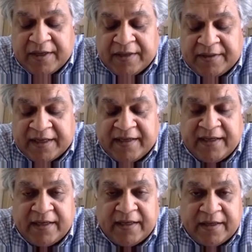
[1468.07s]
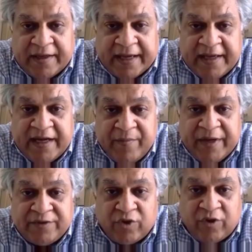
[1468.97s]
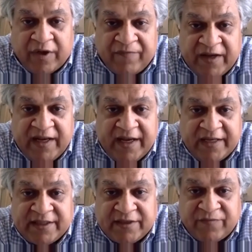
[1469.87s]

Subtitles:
technical agreements or affiliations